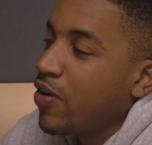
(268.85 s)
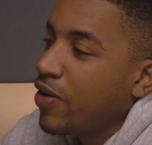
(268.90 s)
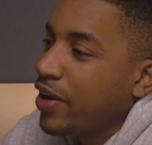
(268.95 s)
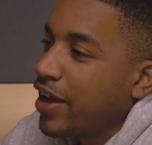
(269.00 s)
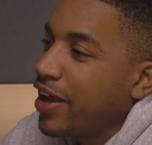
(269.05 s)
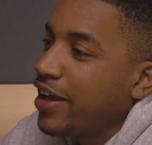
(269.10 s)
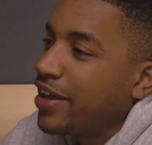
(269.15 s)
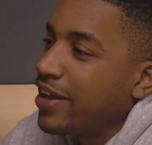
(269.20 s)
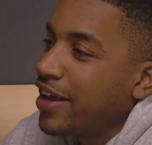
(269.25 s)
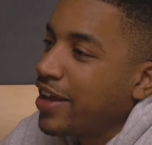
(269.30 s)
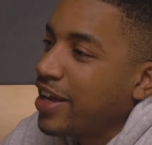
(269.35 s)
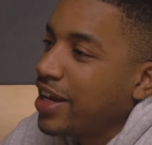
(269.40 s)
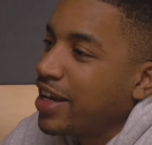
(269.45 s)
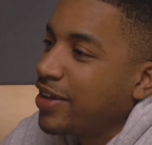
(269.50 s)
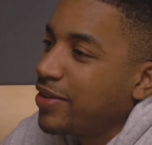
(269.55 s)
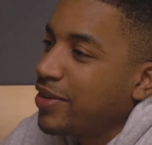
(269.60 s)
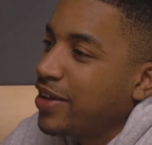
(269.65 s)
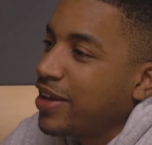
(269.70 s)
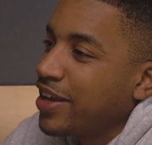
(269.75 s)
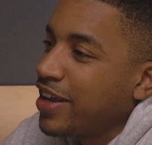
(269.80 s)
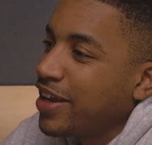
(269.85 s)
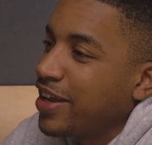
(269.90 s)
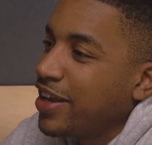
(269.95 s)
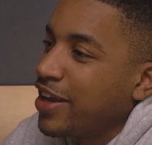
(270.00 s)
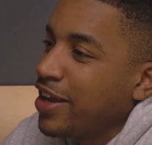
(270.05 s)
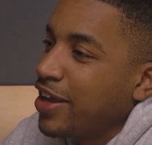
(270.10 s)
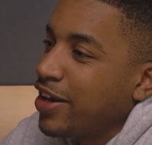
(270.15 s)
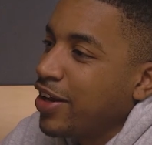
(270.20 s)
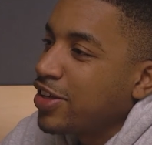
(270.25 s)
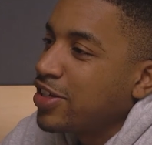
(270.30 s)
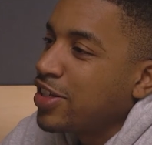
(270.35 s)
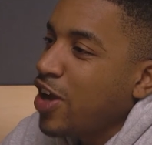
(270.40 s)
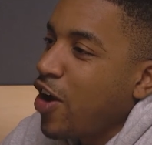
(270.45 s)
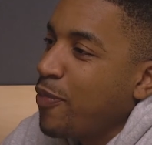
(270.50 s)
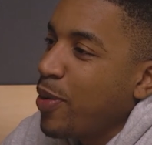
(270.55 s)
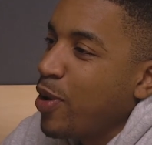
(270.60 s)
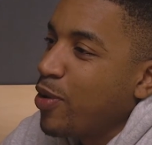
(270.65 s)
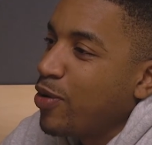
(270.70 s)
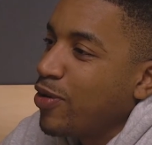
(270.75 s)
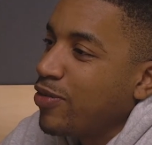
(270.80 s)
Okay. Yeah. A
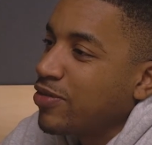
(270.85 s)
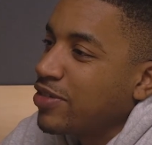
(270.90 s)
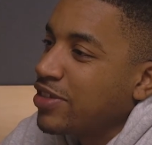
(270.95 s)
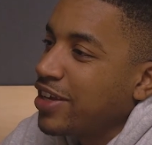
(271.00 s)
South Pole coat.